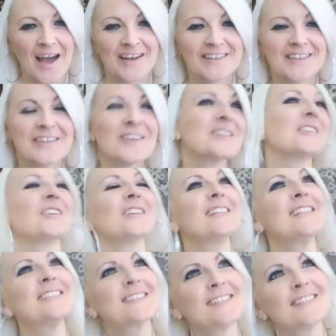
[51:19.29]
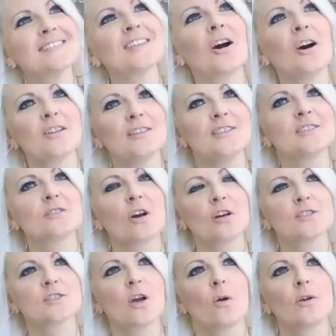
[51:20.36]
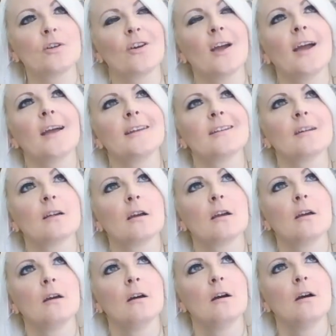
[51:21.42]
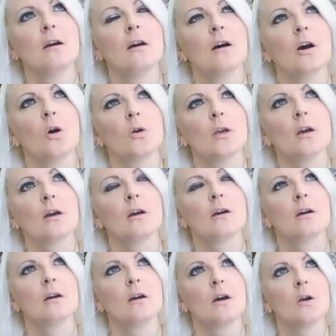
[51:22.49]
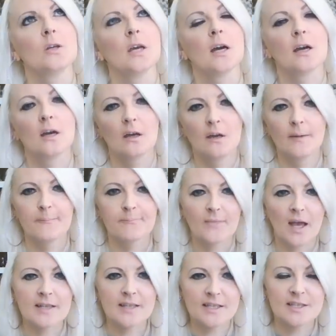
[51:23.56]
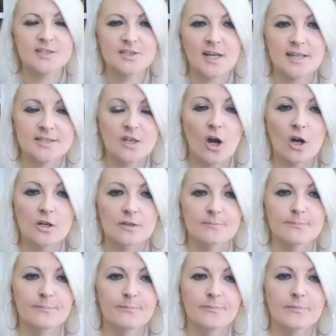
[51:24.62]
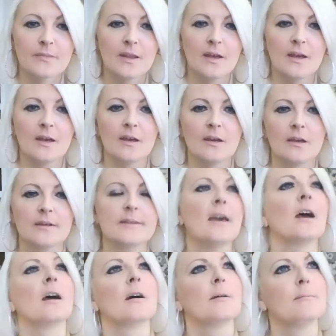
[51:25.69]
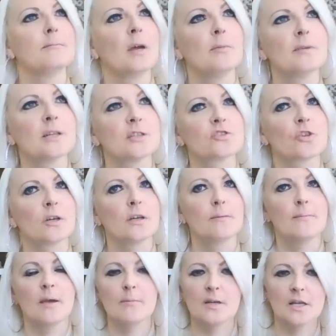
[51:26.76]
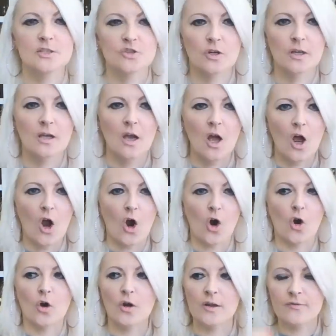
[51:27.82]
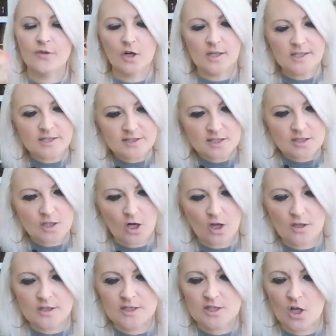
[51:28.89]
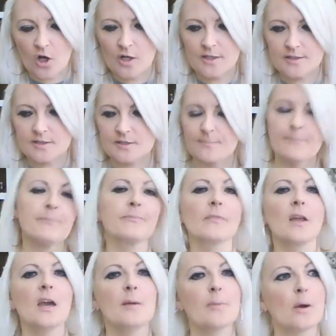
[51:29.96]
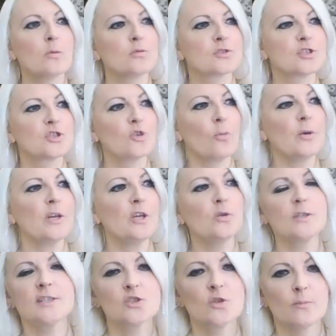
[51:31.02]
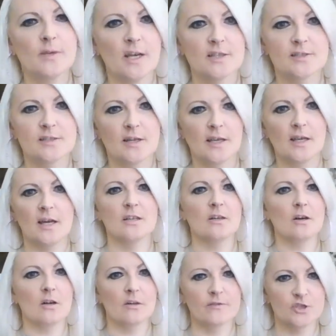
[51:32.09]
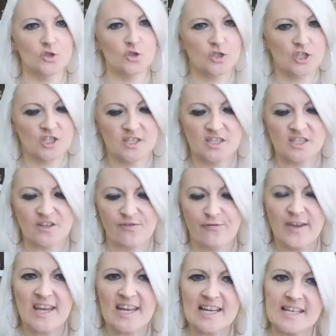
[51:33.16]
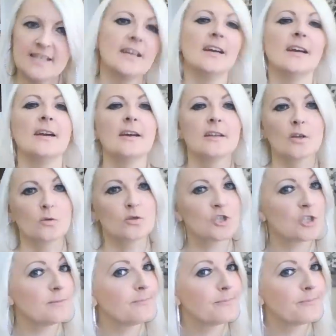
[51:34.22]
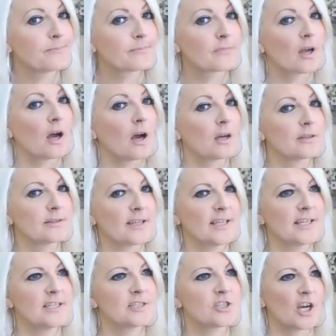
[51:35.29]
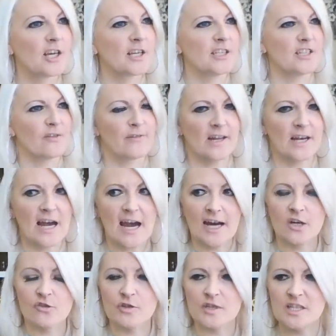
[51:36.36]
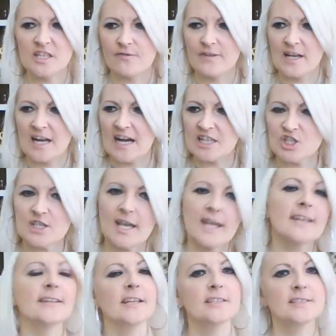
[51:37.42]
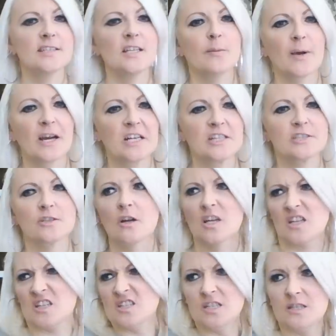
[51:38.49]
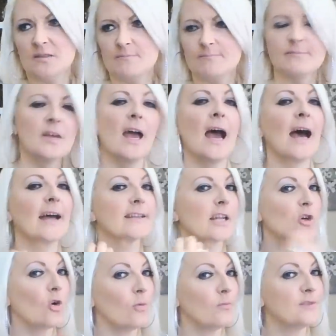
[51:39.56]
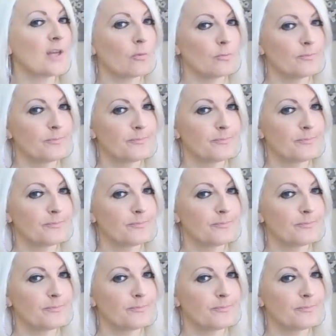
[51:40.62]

And you're you're listening to all these thoughts going in your head, and you're like, oh yeah, oh yeah, and then you start talking. Yeah, maybe that's right. Maybe that's right. Or if you're listening to all these lies about somebody who did something yesterday, and all of a sudden you're you feel it, don't you? On the inside, and you feel angry and you feel agitated. Then you see the person, you're like, and then it comes out.